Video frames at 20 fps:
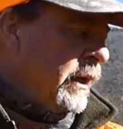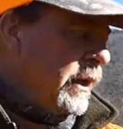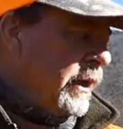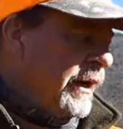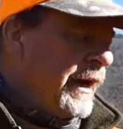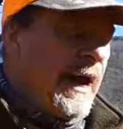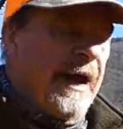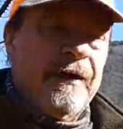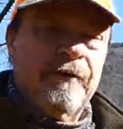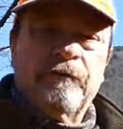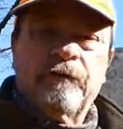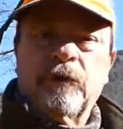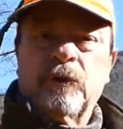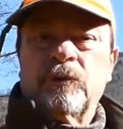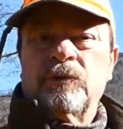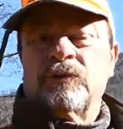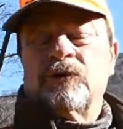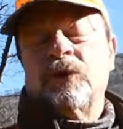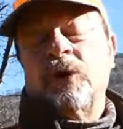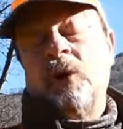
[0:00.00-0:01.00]
rifle.
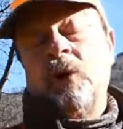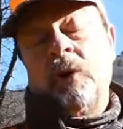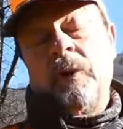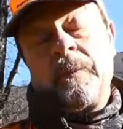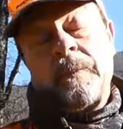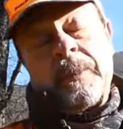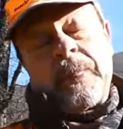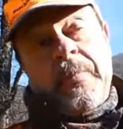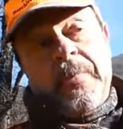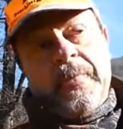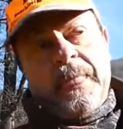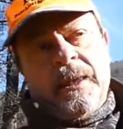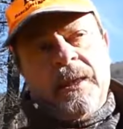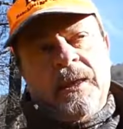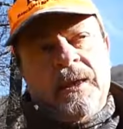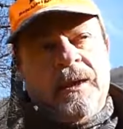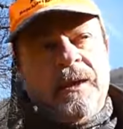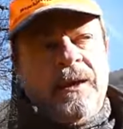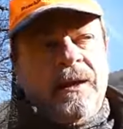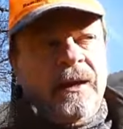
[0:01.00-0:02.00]
So
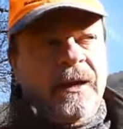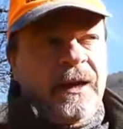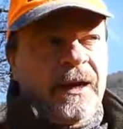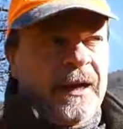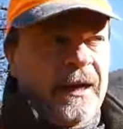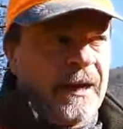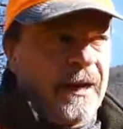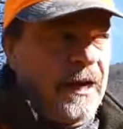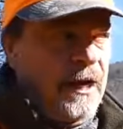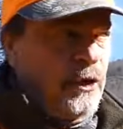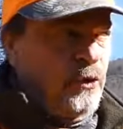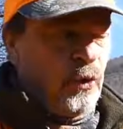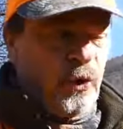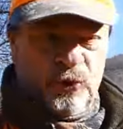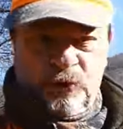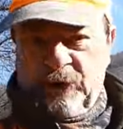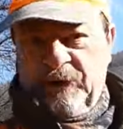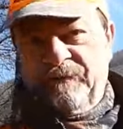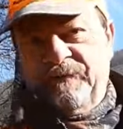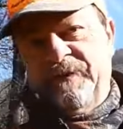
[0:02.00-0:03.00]
it
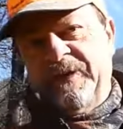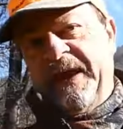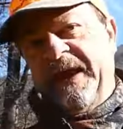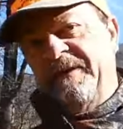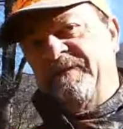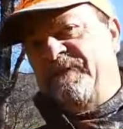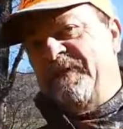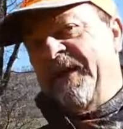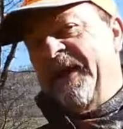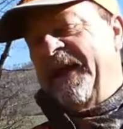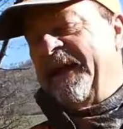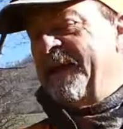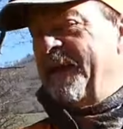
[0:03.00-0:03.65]
was a, a, a,